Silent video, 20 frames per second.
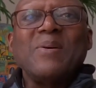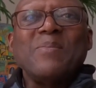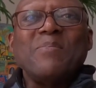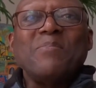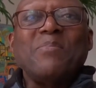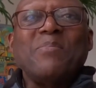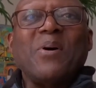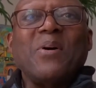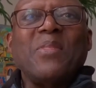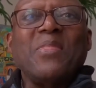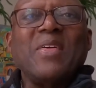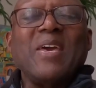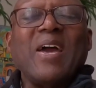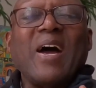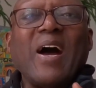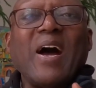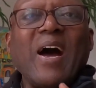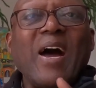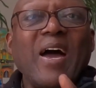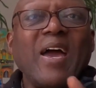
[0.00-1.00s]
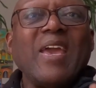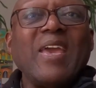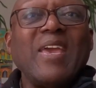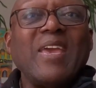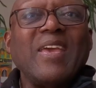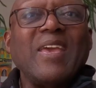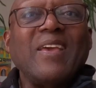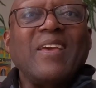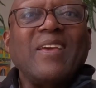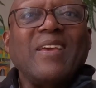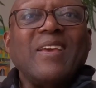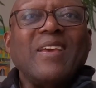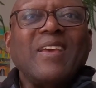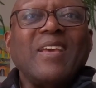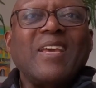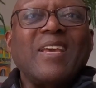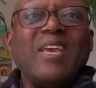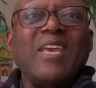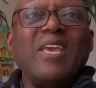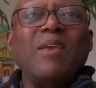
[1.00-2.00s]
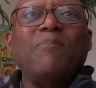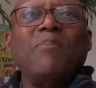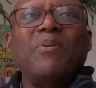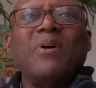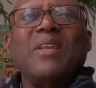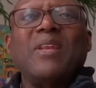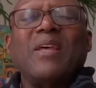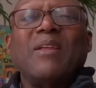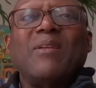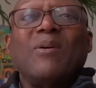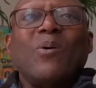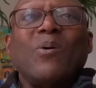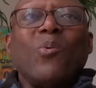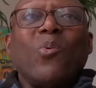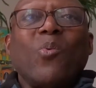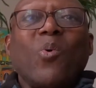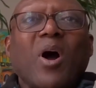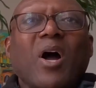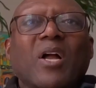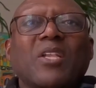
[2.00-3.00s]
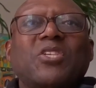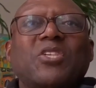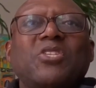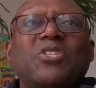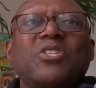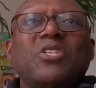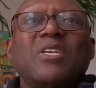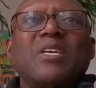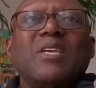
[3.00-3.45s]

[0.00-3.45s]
but the eye keep a watch